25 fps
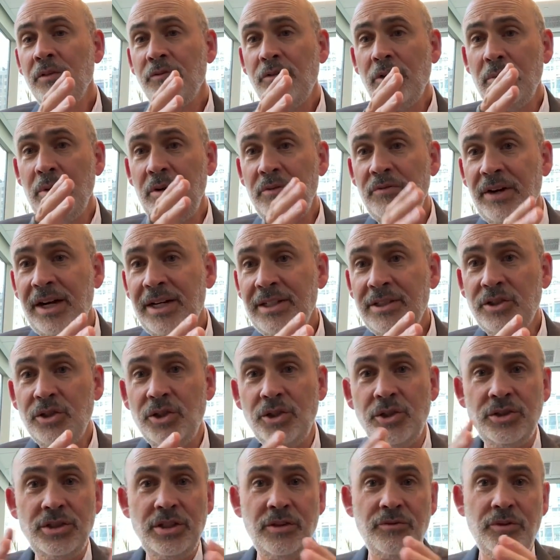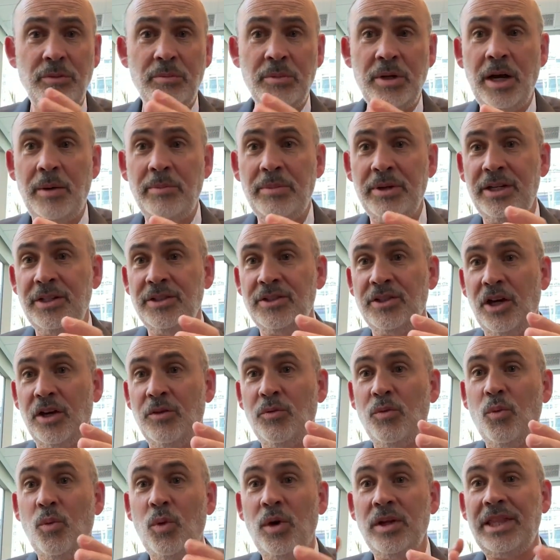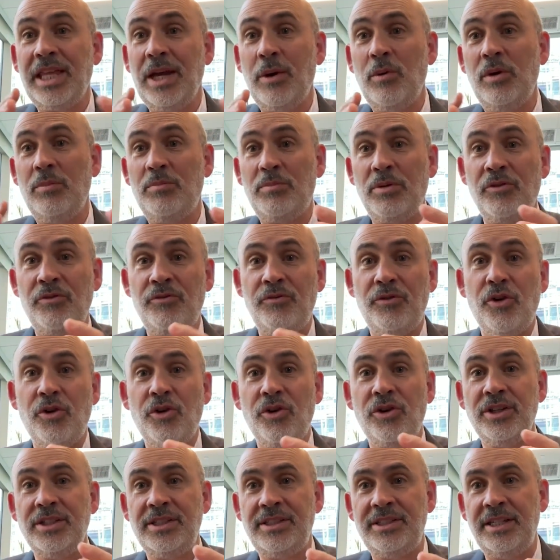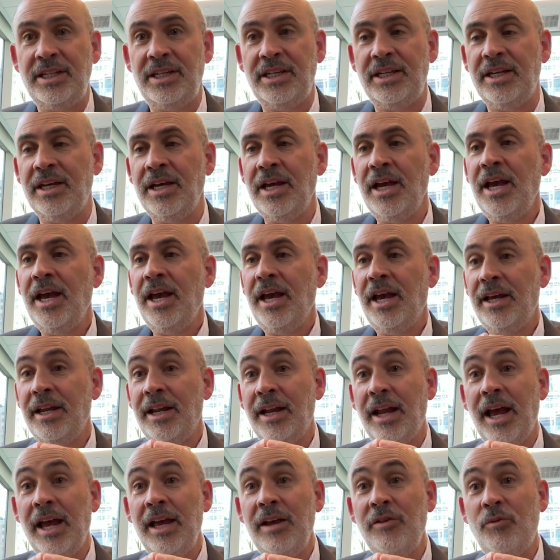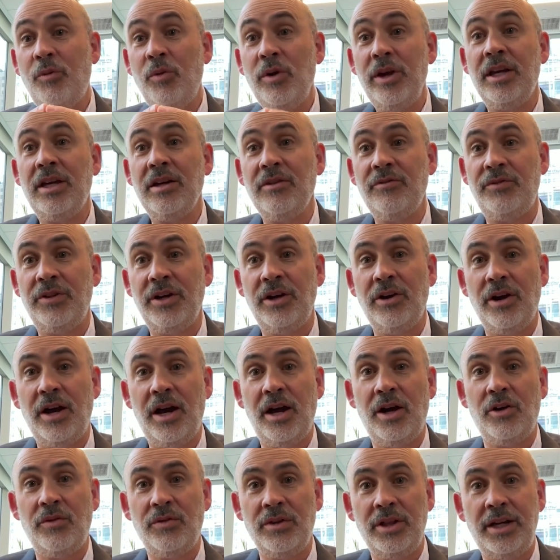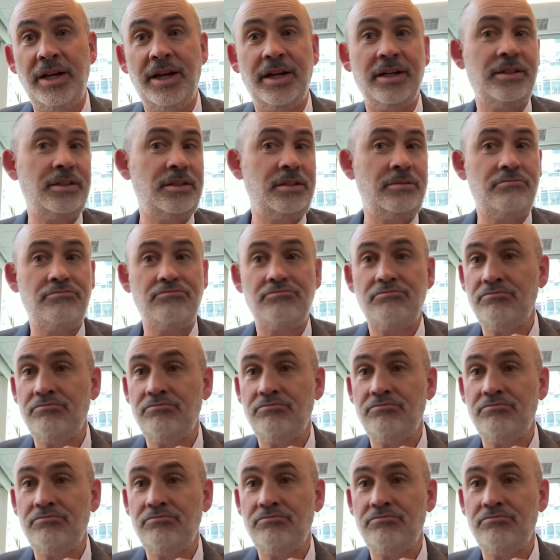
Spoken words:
from investors and from companies on what they would prefer to see. And if we can figure out over the next